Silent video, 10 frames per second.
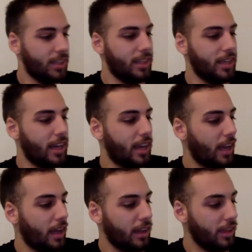Yeah,
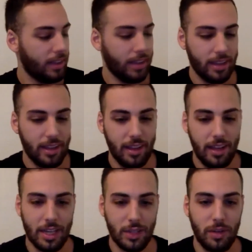I
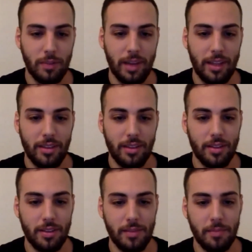actually might
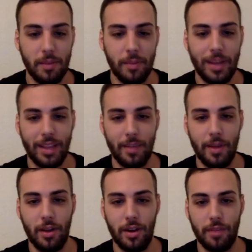be meeting the
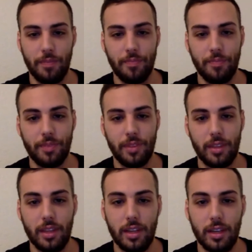mayor.
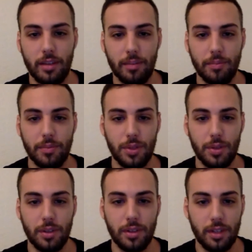Um, mm. so
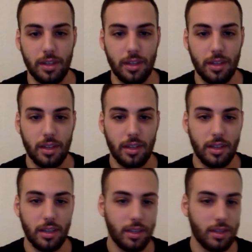
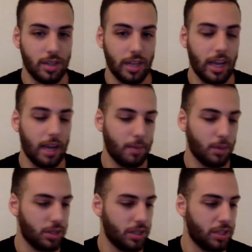it's like I
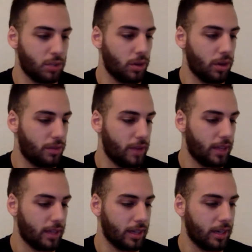posted this Twitter
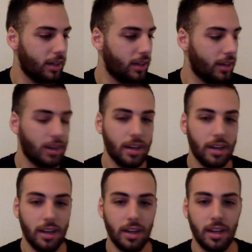thread, and
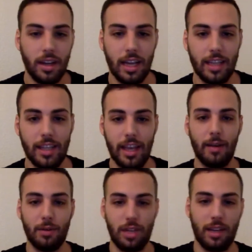at the
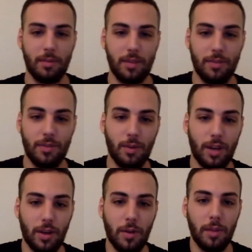end, I was like, "If you want
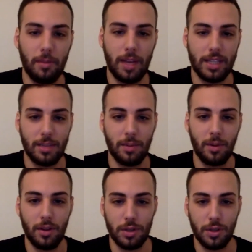to go play
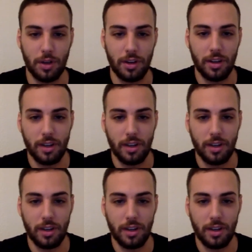basketball or soccer,